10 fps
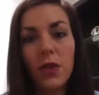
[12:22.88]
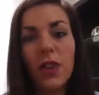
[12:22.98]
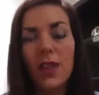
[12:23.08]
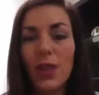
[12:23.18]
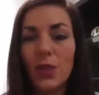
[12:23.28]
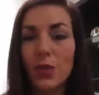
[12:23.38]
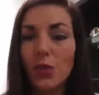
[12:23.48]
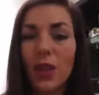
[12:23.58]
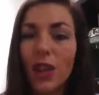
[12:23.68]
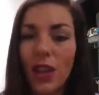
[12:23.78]
that's
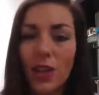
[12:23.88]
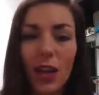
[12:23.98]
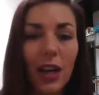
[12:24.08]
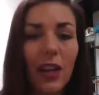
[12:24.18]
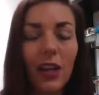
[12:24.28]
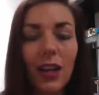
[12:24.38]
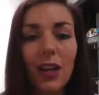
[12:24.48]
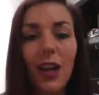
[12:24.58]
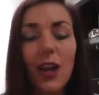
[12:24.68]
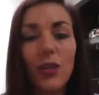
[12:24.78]
really great, and it
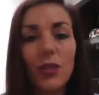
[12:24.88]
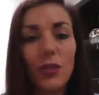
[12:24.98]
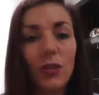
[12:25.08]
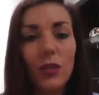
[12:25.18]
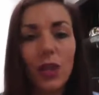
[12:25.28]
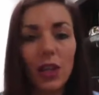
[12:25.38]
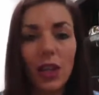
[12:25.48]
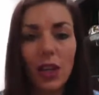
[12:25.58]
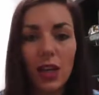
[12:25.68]
offers a really